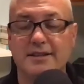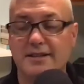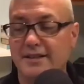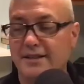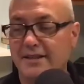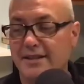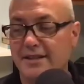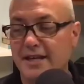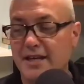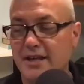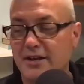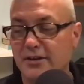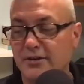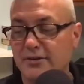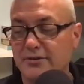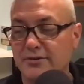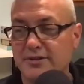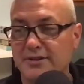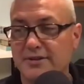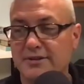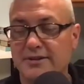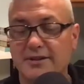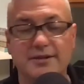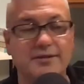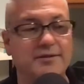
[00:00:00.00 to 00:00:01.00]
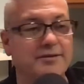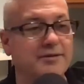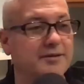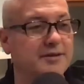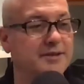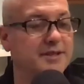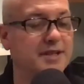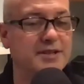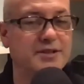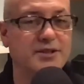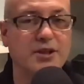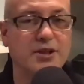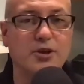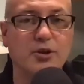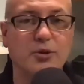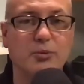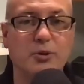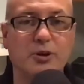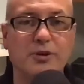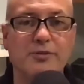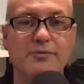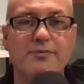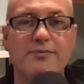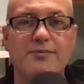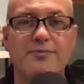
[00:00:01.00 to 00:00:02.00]
Nino's sense of
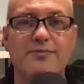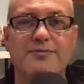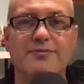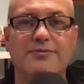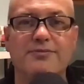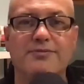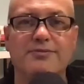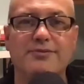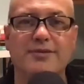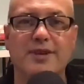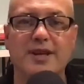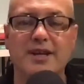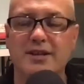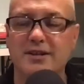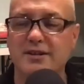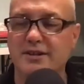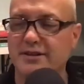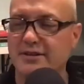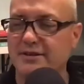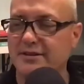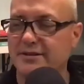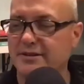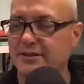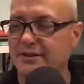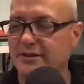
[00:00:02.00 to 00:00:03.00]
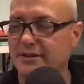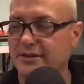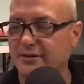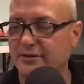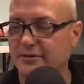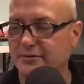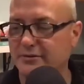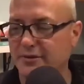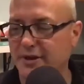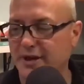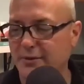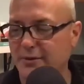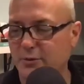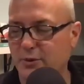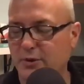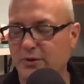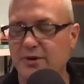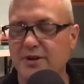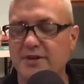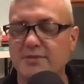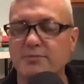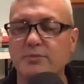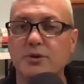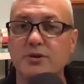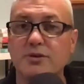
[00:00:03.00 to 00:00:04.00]
humor. So
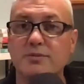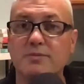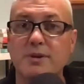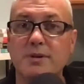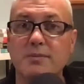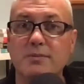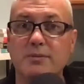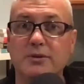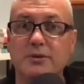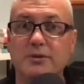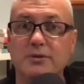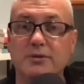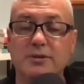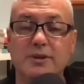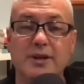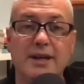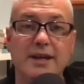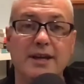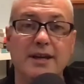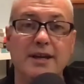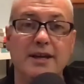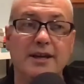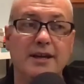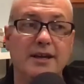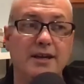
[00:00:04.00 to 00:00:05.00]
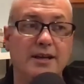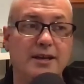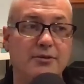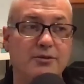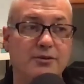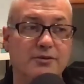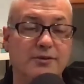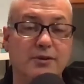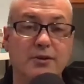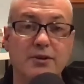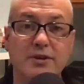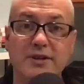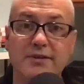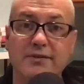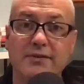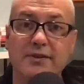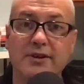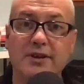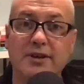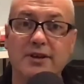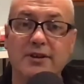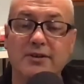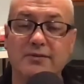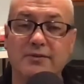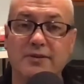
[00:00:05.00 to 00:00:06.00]
whereas most people, it was very
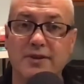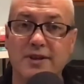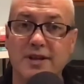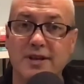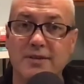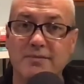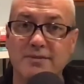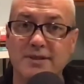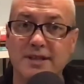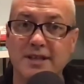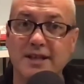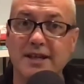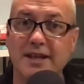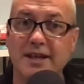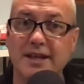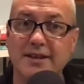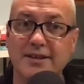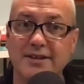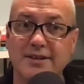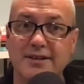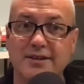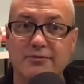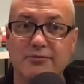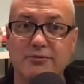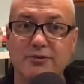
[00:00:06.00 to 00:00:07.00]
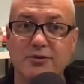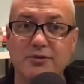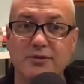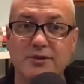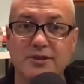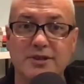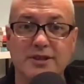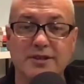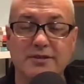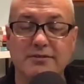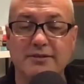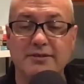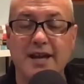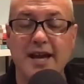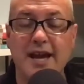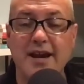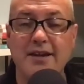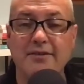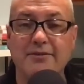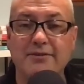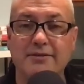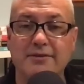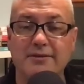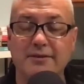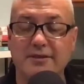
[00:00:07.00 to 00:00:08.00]
difficult for them to get Ruth to
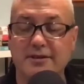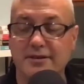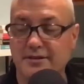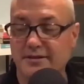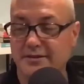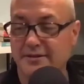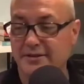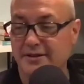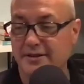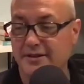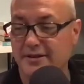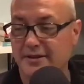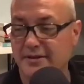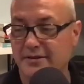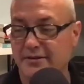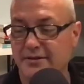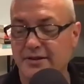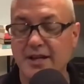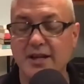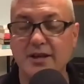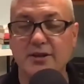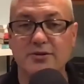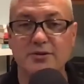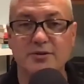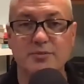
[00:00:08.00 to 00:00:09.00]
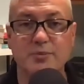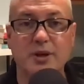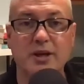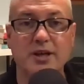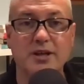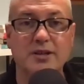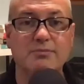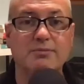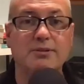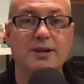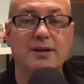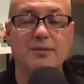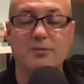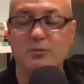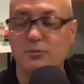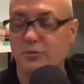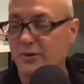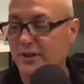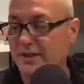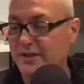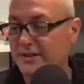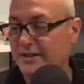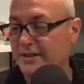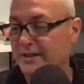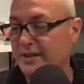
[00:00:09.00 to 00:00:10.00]
laugh, Nino's biggest problem
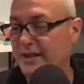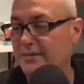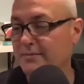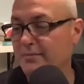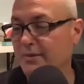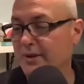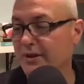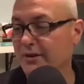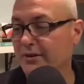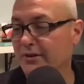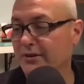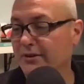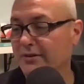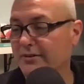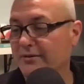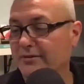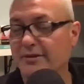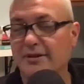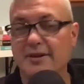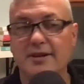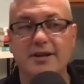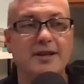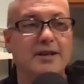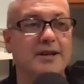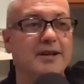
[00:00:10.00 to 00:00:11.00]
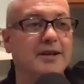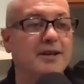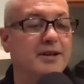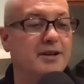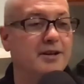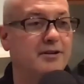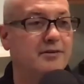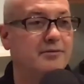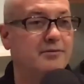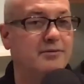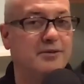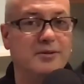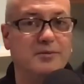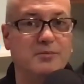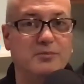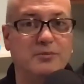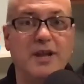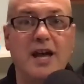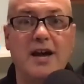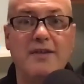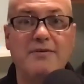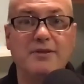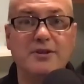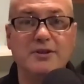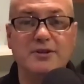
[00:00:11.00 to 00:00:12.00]
was keeping her from
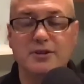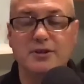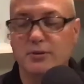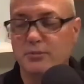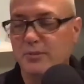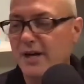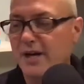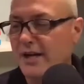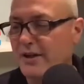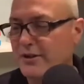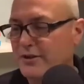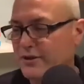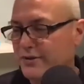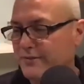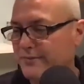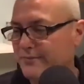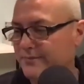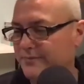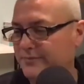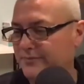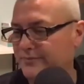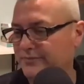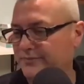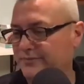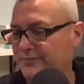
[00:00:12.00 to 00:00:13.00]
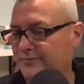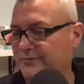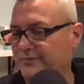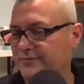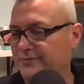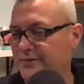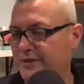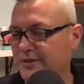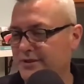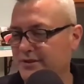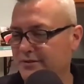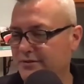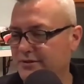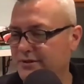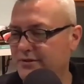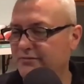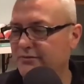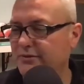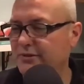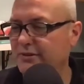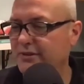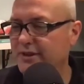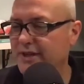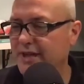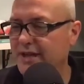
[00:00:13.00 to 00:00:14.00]
laughing so much. So it was a
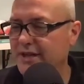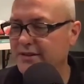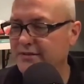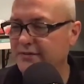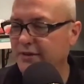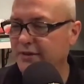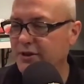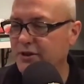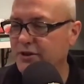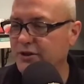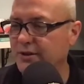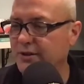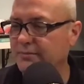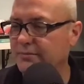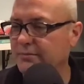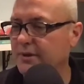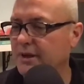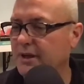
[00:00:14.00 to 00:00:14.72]
real nice friendship.